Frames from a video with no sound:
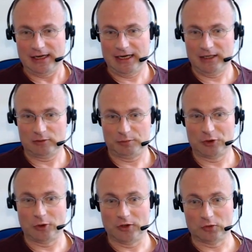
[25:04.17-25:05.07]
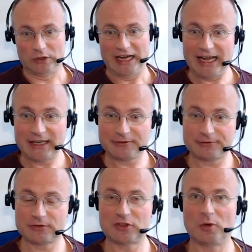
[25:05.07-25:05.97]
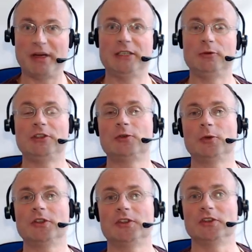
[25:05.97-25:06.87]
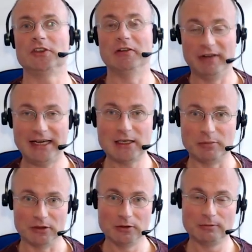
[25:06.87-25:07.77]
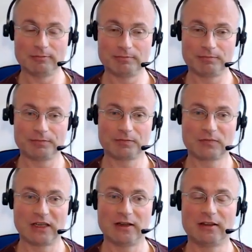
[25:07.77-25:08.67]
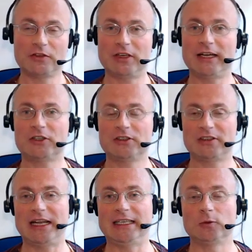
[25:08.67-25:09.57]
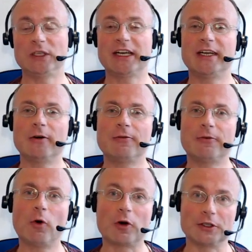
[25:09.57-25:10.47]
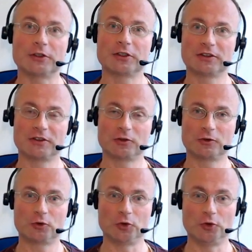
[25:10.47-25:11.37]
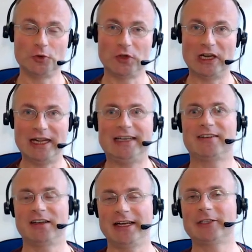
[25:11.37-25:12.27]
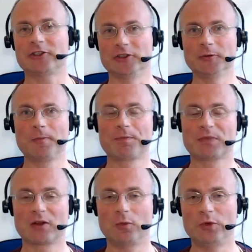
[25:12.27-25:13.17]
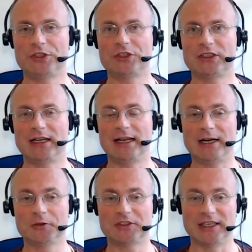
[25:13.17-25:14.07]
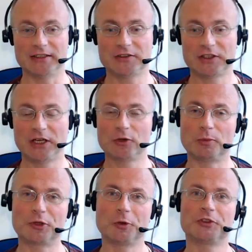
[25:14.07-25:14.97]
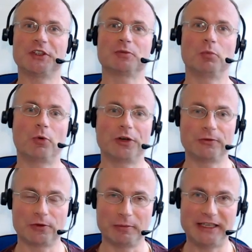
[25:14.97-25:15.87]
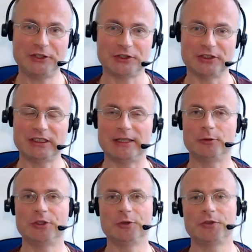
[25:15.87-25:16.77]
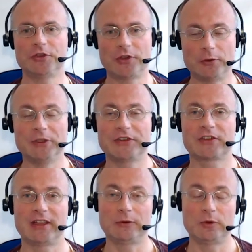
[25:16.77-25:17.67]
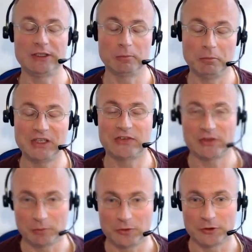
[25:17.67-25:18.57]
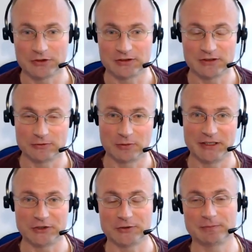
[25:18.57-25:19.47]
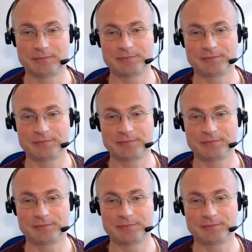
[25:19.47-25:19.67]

And because we have so many resources available, the selection is late. We can afford to do the late selection, which allows us to process more information and reduces the risk that we miss important information.